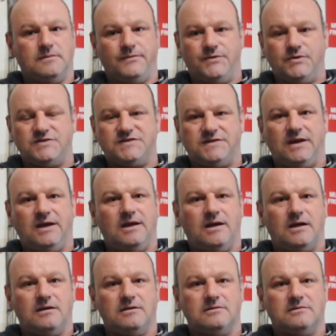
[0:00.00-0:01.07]
to see
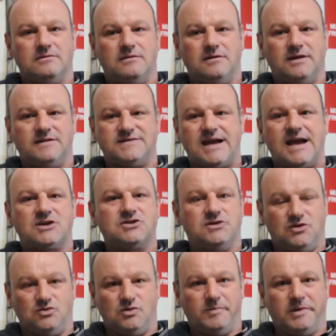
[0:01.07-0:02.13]
that it's actually
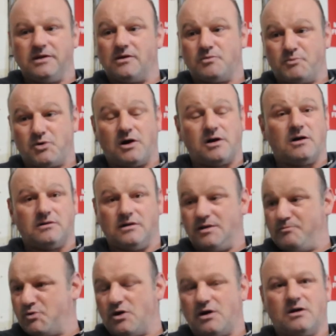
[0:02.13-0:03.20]
doable, or a
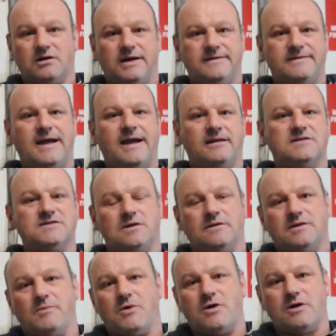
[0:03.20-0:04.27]
product like that is on
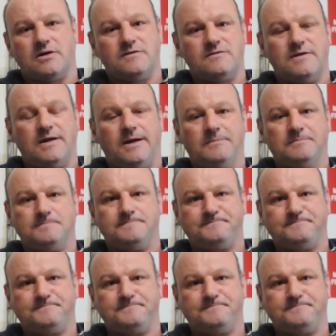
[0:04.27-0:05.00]
the market today.